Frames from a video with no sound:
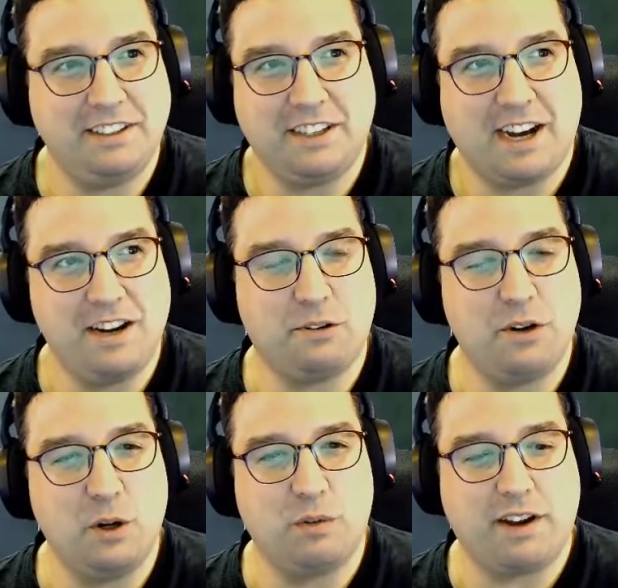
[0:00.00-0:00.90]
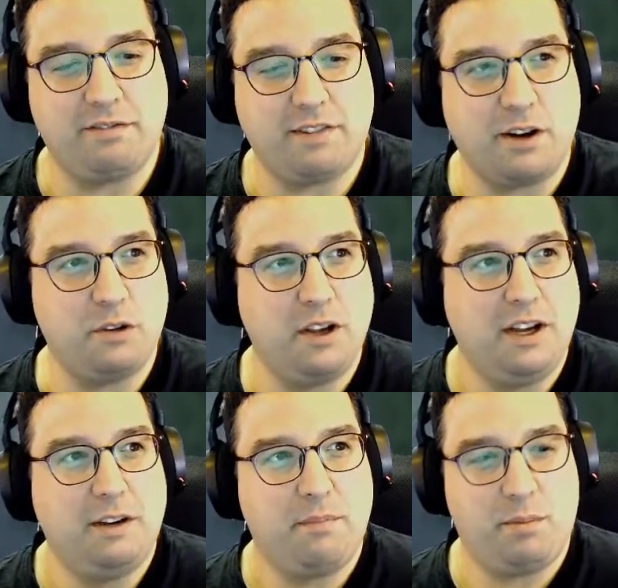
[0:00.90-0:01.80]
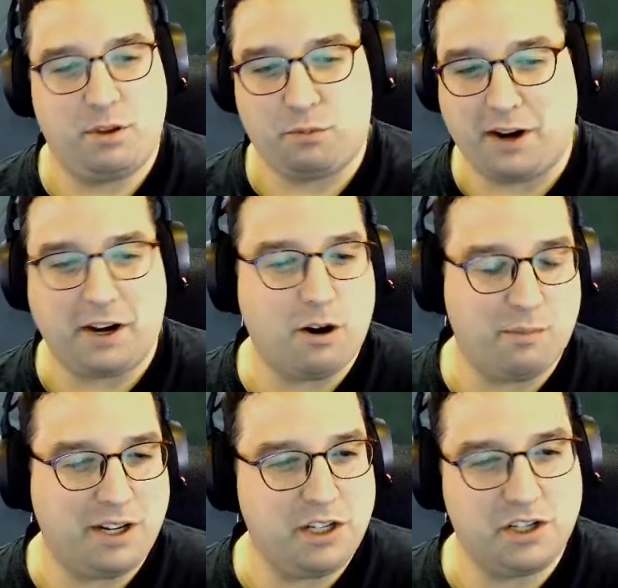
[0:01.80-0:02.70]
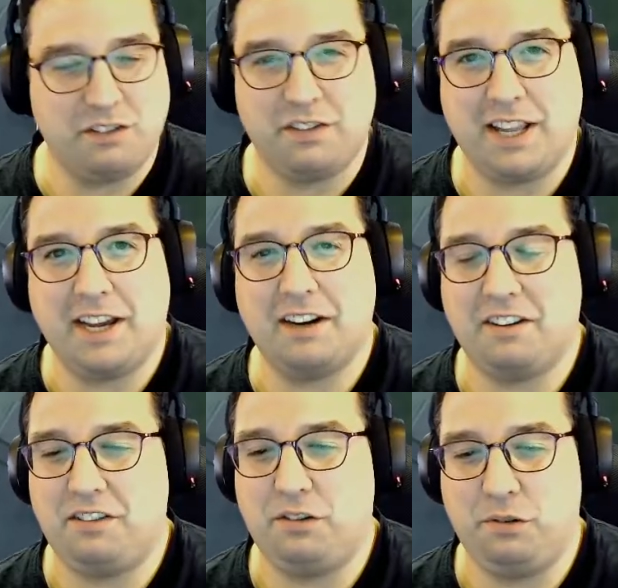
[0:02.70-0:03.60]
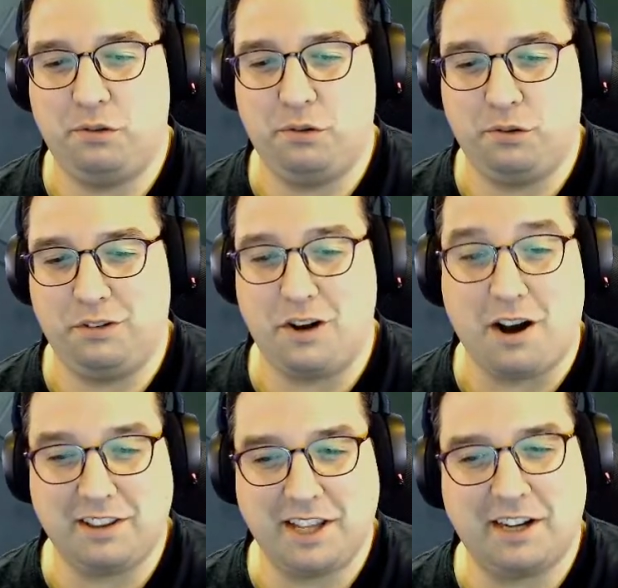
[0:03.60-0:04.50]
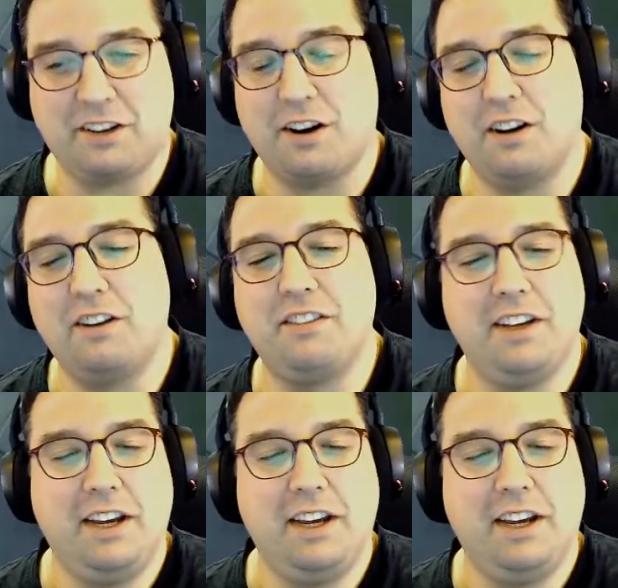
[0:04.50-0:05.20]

I don't know if I found maybe the right combination of land to non-land cards.